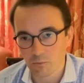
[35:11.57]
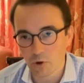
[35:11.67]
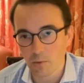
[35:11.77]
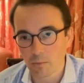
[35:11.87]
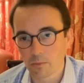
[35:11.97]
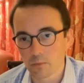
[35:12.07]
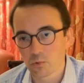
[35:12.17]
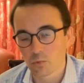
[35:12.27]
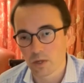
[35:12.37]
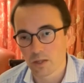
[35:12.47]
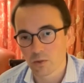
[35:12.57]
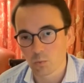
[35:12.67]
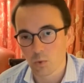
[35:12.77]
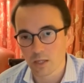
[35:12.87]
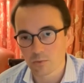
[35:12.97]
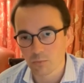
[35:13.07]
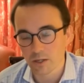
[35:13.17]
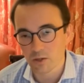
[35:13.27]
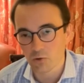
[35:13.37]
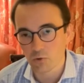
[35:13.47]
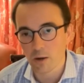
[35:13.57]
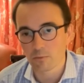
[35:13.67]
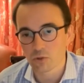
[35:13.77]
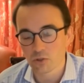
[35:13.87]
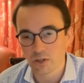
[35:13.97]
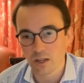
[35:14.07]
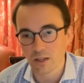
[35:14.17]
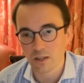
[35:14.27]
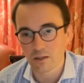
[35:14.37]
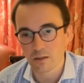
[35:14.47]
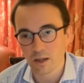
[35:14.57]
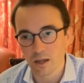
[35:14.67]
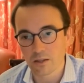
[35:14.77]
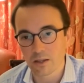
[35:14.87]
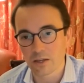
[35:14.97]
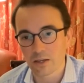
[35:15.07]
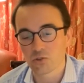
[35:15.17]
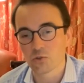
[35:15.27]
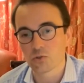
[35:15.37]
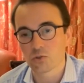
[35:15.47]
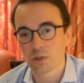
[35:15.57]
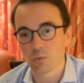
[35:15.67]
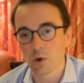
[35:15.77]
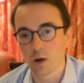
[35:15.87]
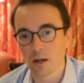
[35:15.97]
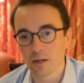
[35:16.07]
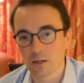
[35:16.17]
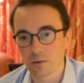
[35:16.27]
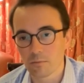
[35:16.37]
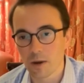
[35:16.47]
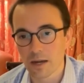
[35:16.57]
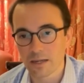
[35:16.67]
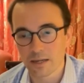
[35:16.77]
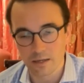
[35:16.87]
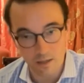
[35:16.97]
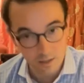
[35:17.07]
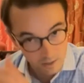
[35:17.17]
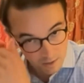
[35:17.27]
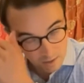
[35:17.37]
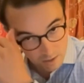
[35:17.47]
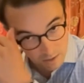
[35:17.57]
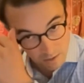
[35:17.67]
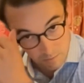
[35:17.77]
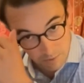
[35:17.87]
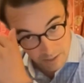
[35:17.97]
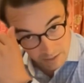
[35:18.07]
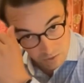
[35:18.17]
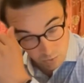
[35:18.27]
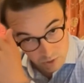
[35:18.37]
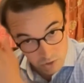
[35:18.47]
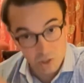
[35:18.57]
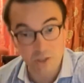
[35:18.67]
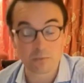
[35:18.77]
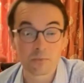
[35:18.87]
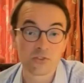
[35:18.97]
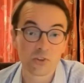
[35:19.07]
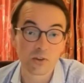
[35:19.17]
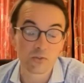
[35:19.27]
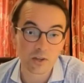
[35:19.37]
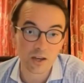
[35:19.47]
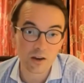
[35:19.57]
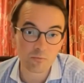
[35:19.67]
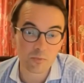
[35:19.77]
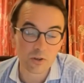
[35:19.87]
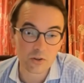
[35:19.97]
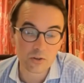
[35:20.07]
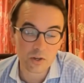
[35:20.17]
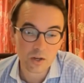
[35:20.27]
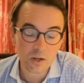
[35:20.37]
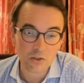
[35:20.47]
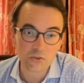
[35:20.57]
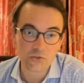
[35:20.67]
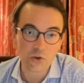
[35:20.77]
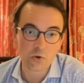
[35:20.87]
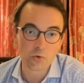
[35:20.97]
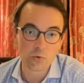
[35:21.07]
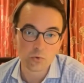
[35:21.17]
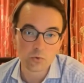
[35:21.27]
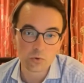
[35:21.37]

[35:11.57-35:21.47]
problems with widespread corruption, other issues that were undermining the political legitimacy of the government. And so